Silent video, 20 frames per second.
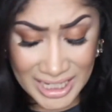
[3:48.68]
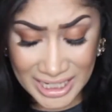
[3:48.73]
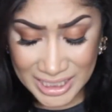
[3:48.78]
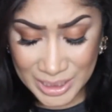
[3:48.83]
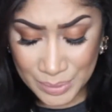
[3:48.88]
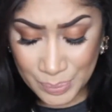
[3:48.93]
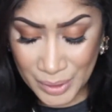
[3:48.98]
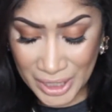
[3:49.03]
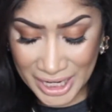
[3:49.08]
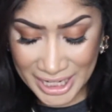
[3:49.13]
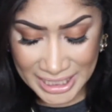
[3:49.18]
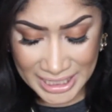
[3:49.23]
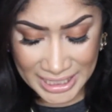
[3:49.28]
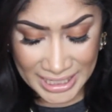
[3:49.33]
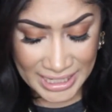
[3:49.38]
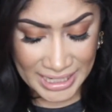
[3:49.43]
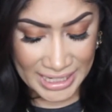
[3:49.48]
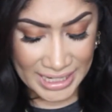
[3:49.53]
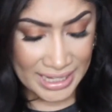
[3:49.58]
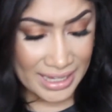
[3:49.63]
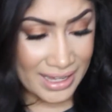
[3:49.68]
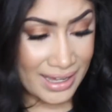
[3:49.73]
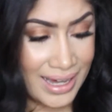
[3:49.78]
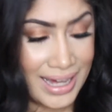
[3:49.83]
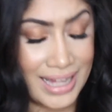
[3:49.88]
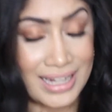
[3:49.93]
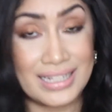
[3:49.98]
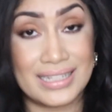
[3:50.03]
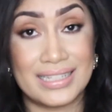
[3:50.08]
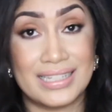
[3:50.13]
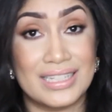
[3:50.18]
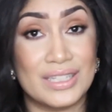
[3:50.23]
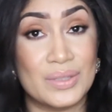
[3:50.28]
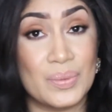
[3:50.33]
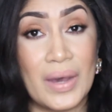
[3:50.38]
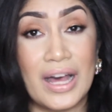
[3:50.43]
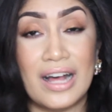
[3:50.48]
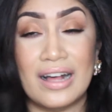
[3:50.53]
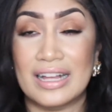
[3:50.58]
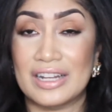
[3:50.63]
It's brightening, and it sits
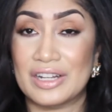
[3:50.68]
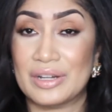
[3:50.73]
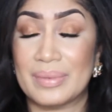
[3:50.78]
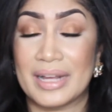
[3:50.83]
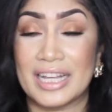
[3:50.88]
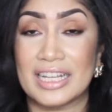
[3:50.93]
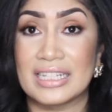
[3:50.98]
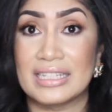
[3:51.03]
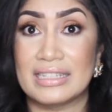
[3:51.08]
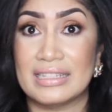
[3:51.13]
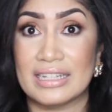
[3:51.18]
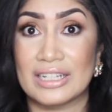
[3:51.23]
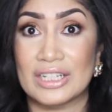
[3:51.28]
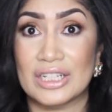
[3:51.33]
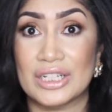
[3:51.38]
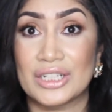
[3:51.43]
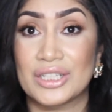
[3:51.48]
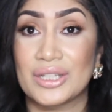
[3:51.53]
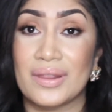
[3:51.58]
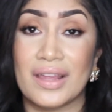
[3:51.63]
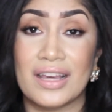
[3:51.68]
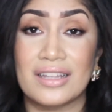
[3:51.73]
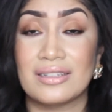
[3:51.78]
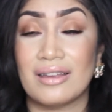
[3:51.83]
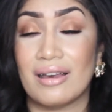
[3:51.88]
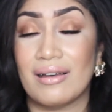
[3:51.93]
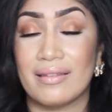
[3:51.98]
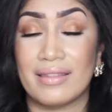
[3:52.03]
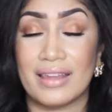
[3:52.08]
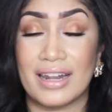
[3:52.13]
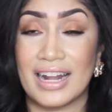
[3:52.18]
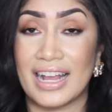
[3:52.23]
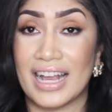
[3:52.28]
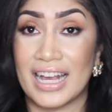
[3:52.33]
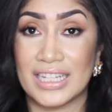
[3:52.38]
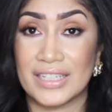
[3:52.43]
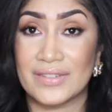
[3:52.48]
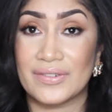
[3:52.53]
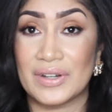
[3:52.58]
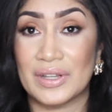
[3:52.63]
well under my concealer. So that's all that I
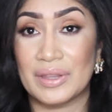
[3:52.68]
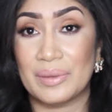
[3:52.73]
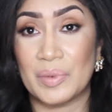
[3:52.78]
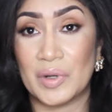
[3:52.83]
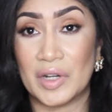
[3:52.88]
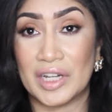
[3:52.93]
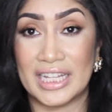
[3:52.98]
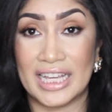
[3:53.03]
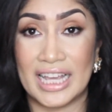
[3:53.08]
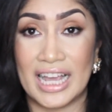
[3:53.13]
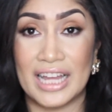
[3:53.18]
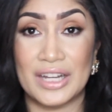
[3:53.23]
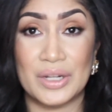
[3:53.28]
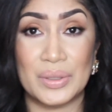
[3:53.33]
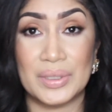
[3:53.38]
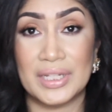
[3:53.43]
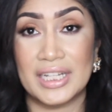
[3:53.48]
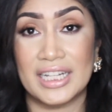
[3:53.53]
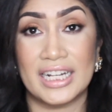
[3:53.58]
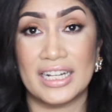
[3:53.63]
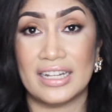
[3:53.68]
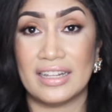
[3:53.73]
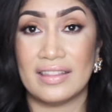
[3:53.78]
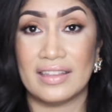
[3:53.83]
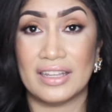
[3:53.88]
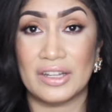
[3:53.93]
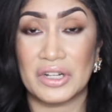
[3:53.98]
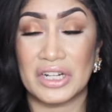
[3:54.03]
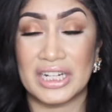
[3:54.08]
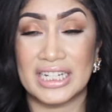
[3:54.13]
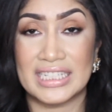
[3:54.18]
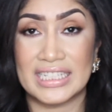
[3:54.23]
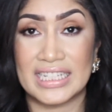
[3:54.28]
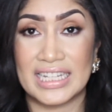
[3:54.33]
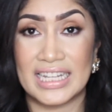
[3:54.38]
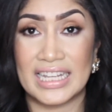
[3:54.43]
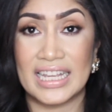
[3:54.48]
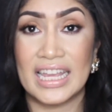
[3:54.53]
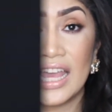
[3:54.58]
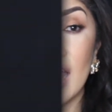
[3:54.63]
ask for in the morning. I don't need anything
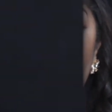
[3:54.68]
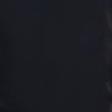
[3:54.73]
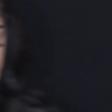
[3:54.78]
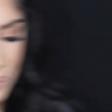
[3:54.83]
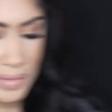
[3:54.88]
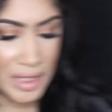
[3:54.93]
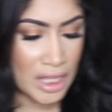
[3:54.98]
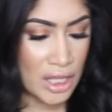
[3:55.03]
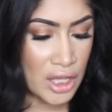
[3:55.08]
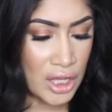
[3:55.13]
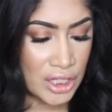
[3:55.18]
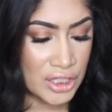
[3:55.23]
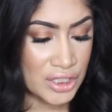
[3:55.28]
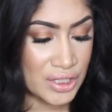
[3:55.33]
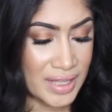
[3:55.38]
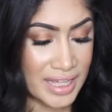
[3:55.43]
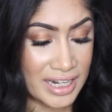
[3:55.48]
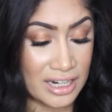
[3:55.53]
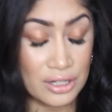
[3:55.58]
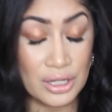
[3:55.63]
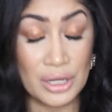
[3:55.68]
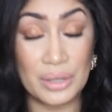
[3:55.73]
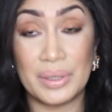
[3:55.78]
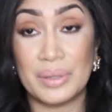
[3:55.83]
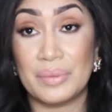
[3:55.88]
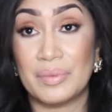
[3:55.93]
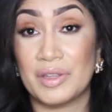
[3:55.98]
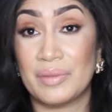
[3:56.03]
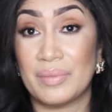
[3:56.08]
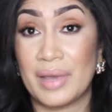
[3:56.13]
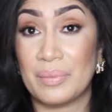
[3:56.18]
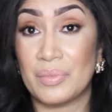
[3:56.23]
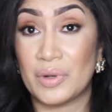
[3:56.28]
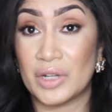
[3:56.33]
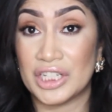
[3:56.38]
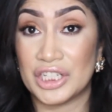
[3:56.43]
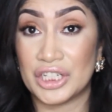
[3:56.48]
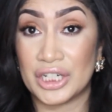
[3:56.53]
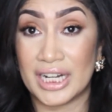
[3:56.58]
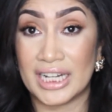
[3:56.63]
crazy. So then I'll go in with my
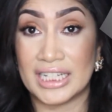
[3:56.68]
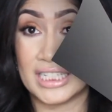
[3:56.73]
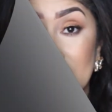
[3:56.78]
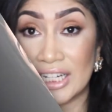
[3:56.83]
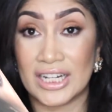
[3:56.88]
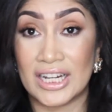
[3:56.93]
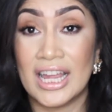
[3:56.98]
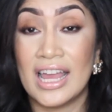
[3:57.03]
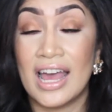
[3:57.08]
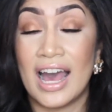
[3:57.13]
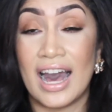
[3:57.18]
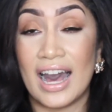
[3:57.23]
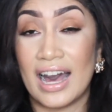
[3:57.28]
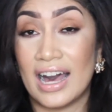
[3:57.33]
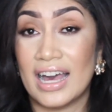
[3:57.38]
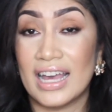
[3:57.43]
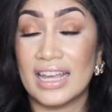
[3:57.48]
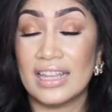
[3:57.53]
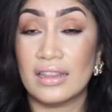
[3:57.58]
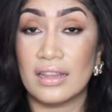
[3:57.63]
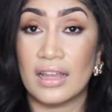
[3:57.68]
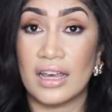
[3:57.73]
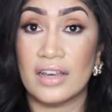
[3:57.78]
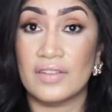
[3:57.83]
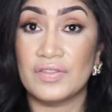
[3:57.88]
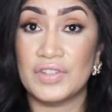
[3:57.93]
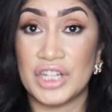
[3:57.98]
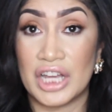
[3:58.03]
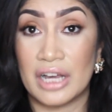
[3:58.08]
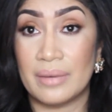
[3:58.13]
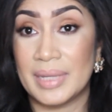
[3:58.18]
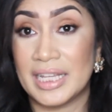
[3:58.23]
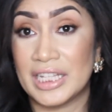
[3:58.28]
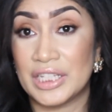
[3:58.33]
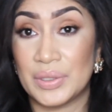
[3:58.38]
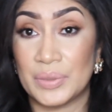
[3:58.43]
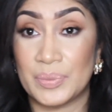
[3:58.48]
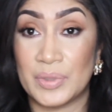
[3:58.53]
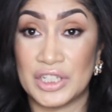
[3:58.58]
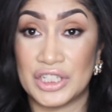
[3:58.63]
moisturizer. I love
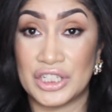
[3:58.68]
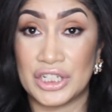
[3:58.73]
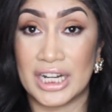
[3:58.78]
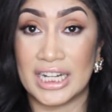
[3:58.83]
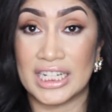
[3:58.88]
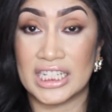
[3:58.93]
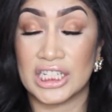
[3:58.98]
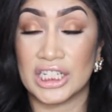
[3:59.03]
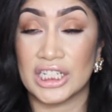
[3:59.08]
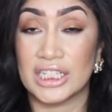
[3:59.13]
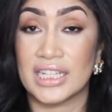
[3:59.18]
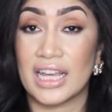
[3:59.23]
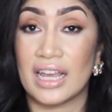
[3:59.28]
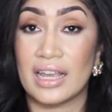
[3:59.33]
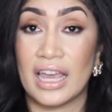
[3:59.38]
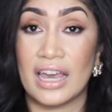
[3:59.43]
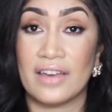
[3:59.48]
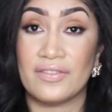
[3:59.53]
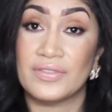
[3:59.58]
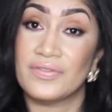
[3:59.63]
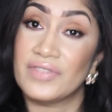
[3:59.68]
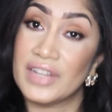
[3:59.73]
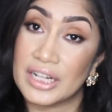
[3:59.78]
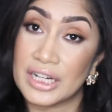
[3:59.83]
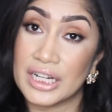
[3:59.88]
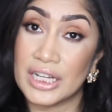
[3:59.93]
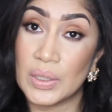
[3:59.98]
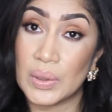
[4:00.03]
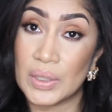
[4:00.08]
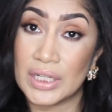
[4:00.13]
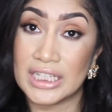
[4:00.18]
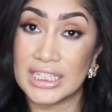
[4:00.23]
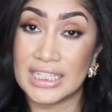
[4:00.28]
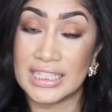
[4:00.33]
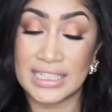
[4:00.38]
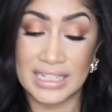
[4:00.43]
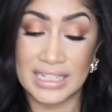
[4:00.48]
gel-based moisturizers. I have very oily